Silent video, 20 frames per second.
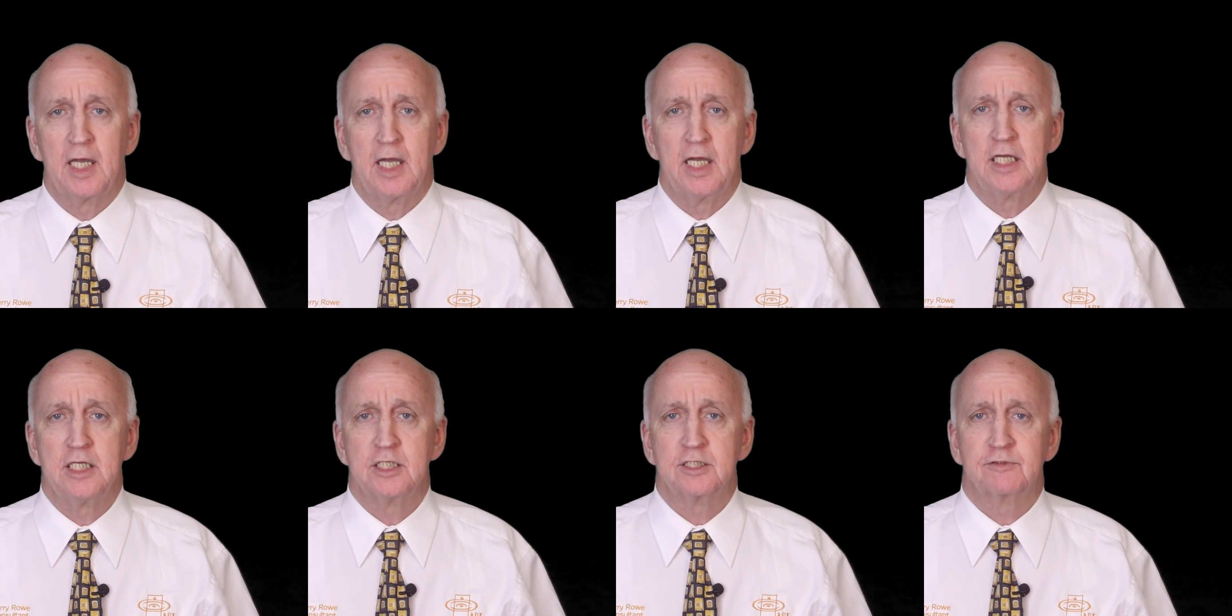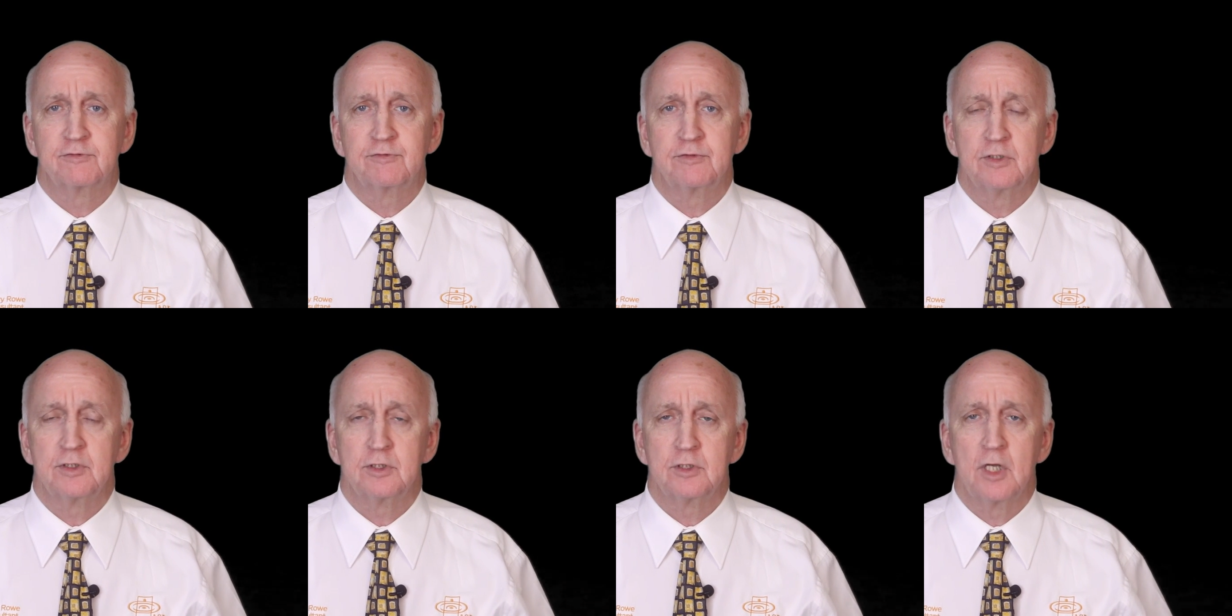
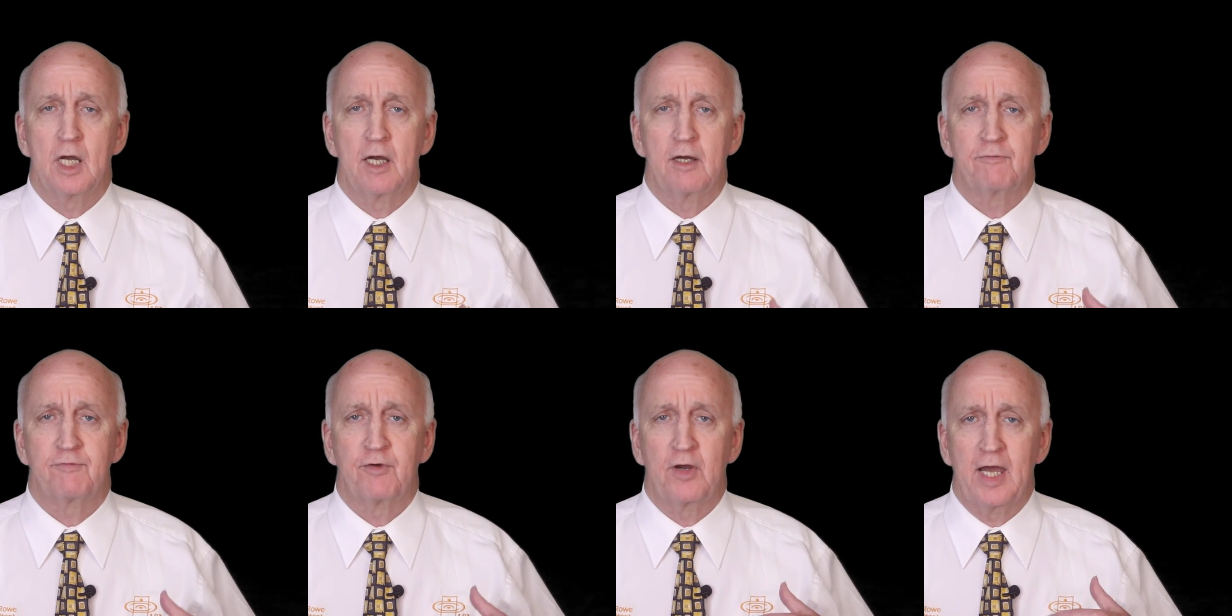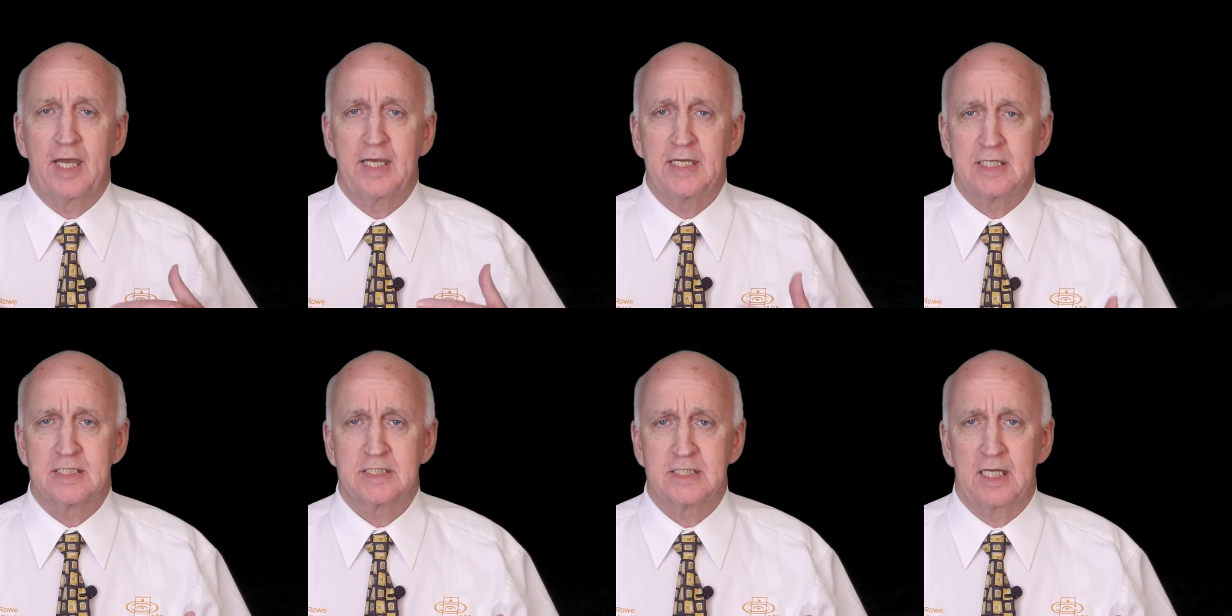is for
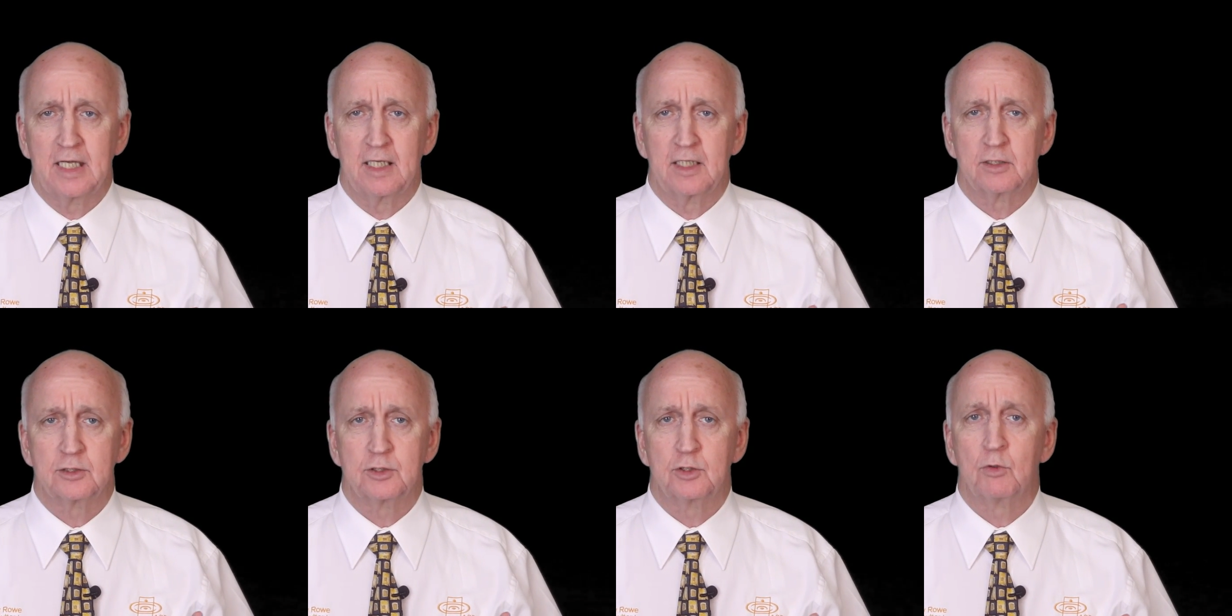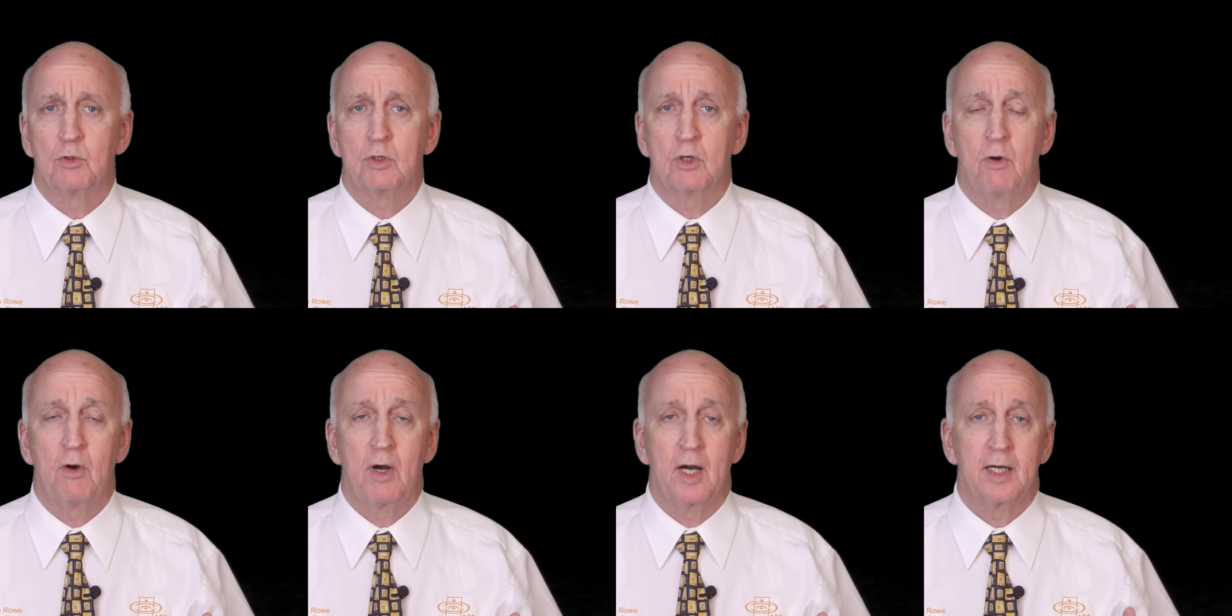ASL to
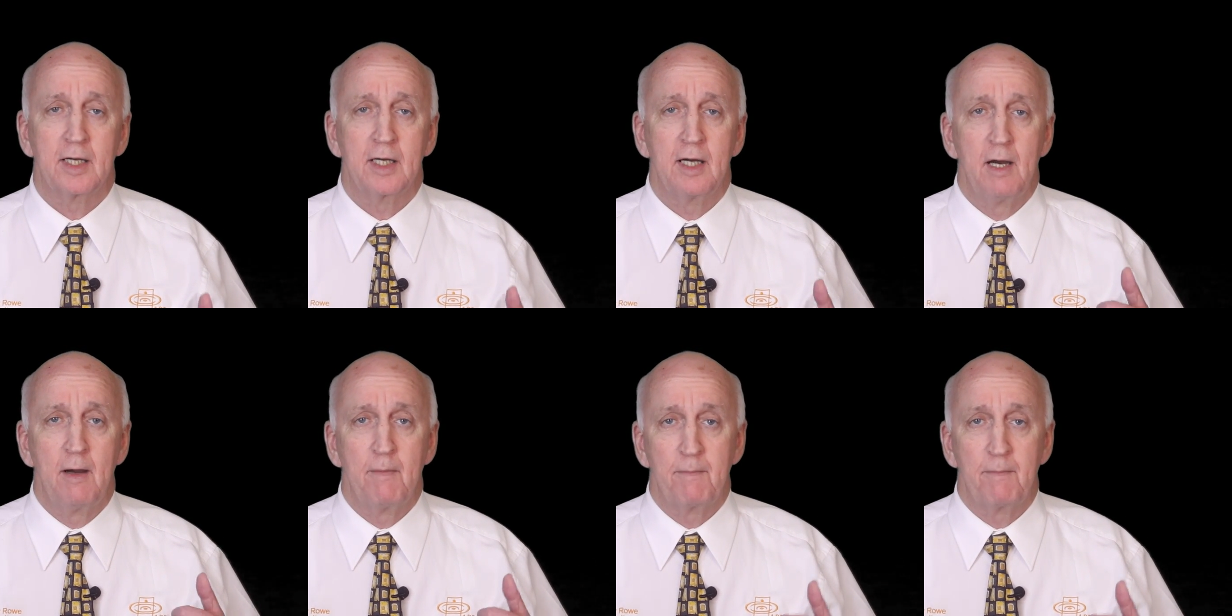acquire